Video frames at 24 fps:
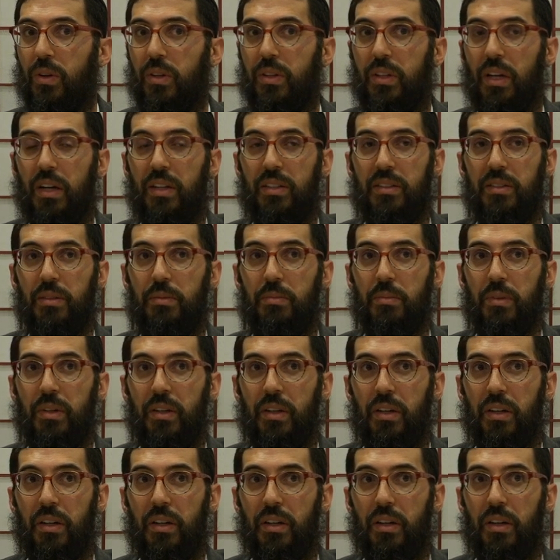tells him,
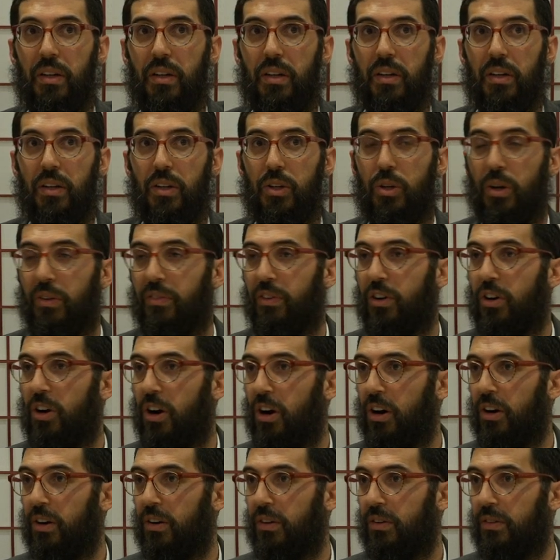uh, you have a
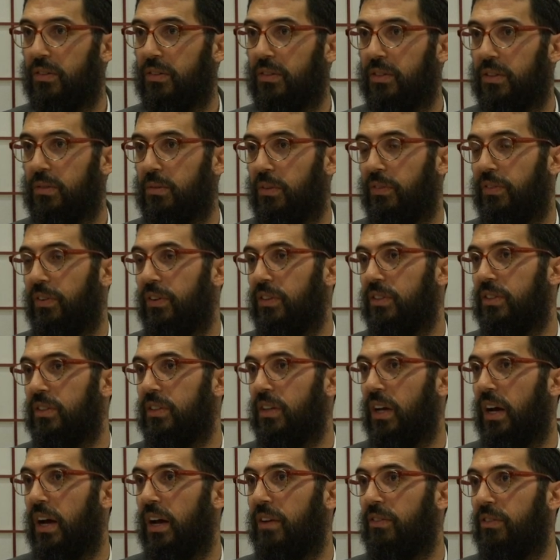car? So my father said,
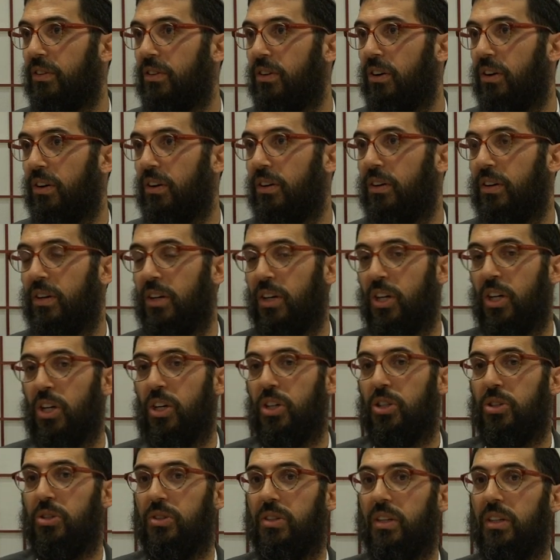yeah, I have a car.
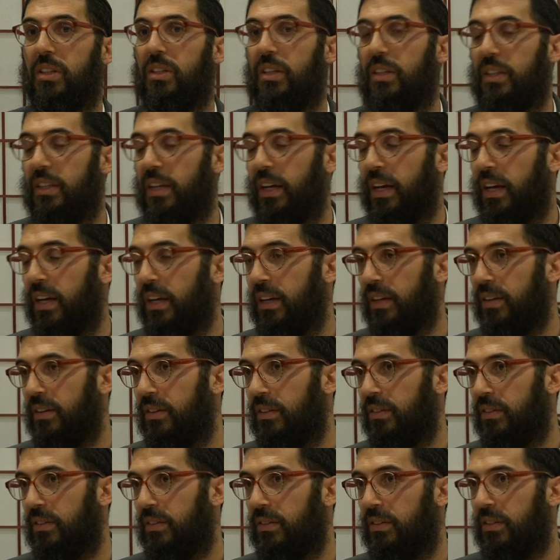She said, today
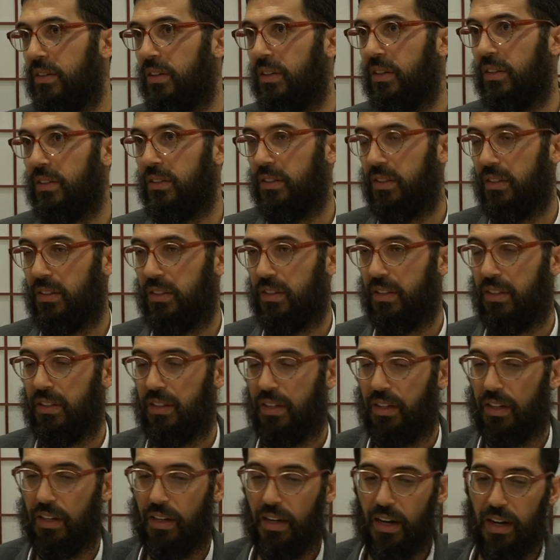he said, said, the
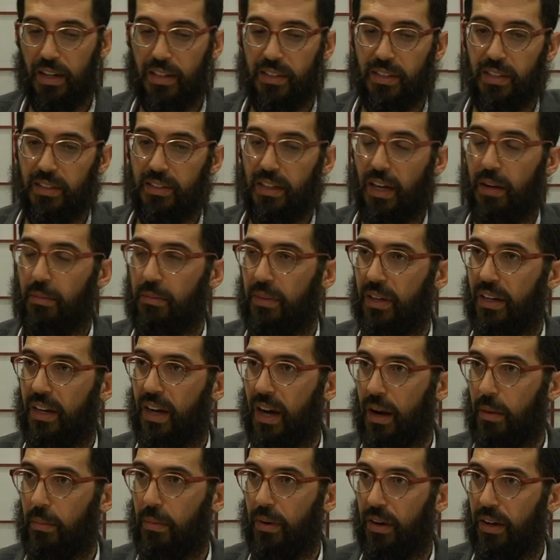guy says, I'm the
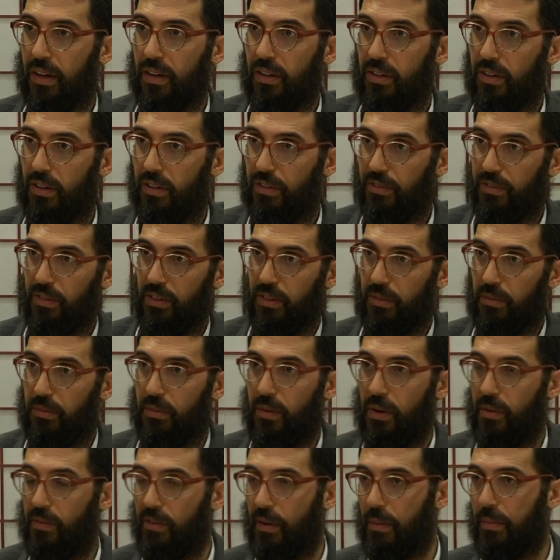gabbai of, the,
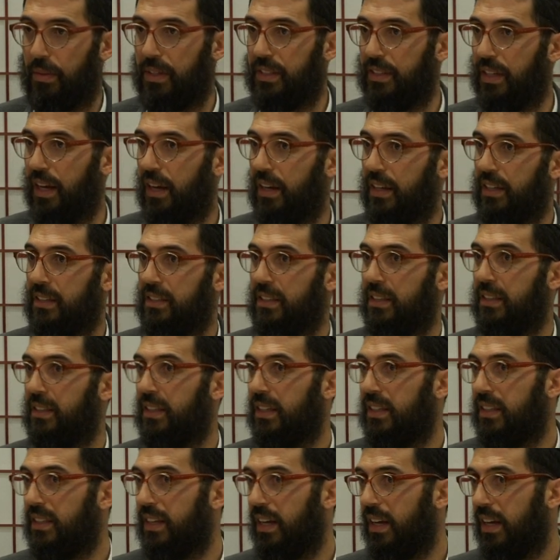of Rabbi Saleh. He said,
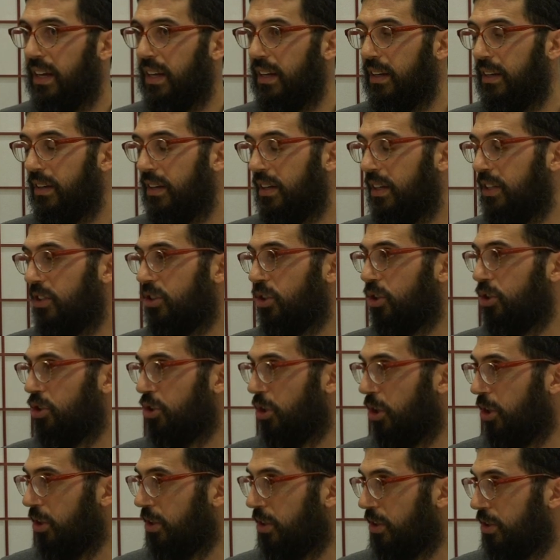today it's Rosh
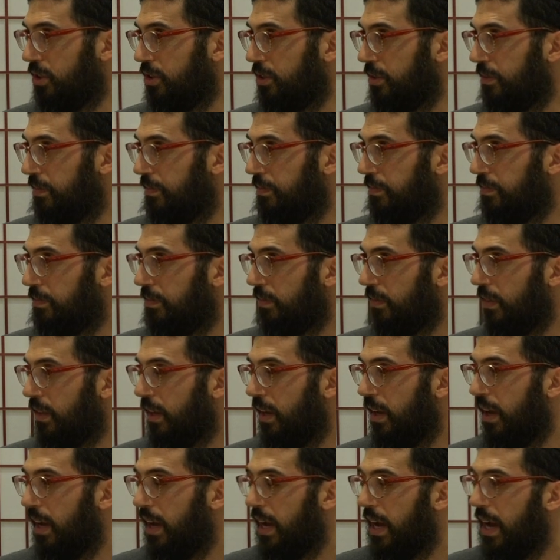Chodesh.
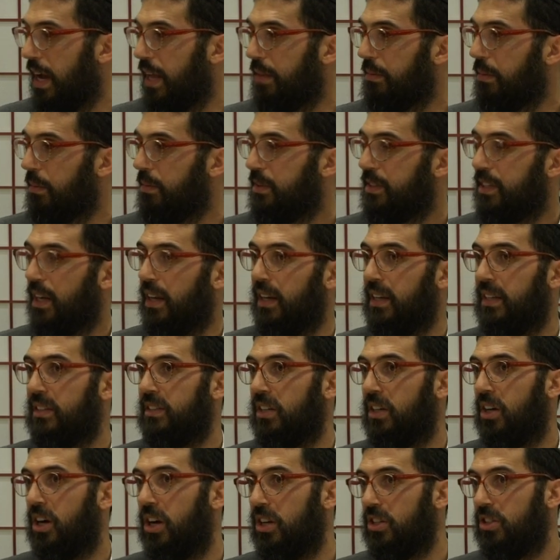And Rabbi Saleh is
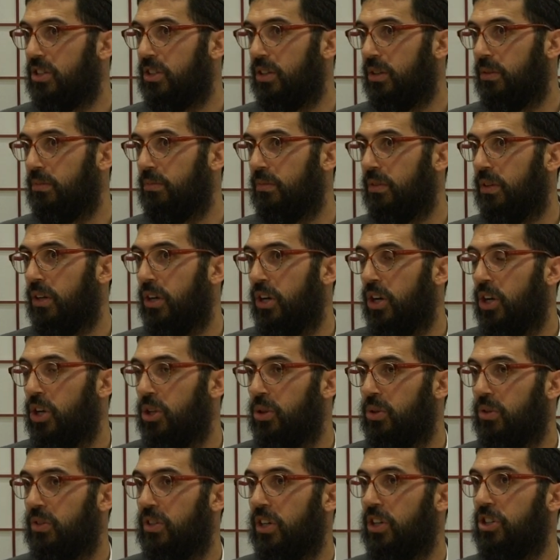accustomed
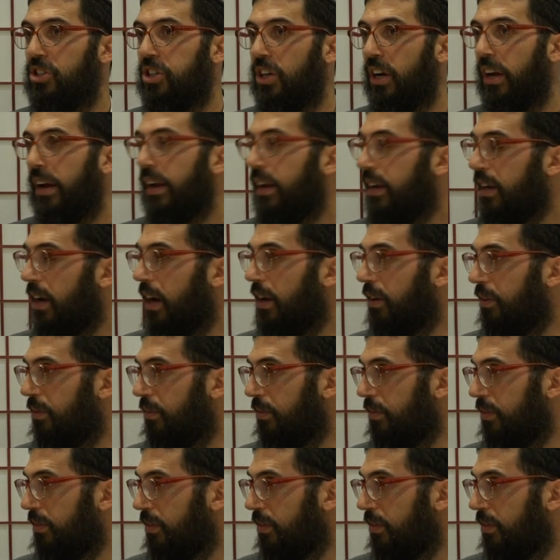to say Shehecheyanu